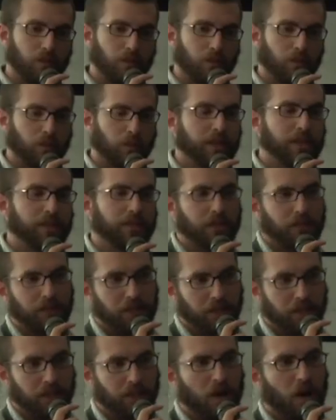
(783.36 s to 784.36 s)

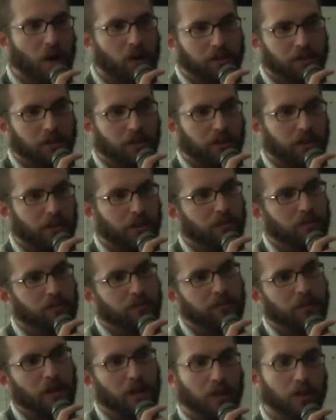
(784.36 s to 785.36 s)
research into alternative
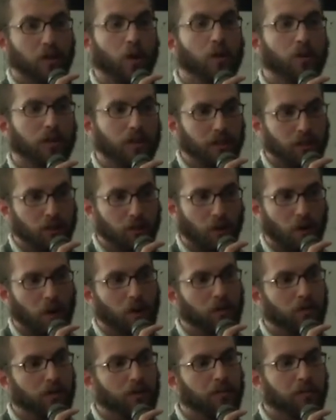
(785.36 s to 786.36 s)
locally
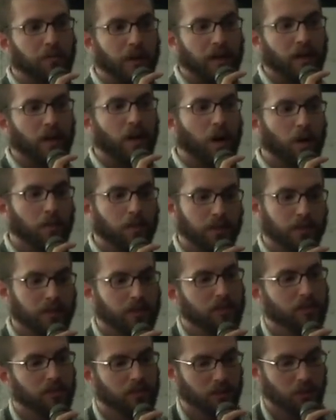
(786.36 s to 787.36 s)
grown
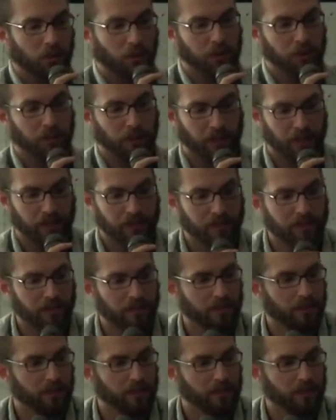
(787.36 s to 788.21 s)
beta-carboline source plants.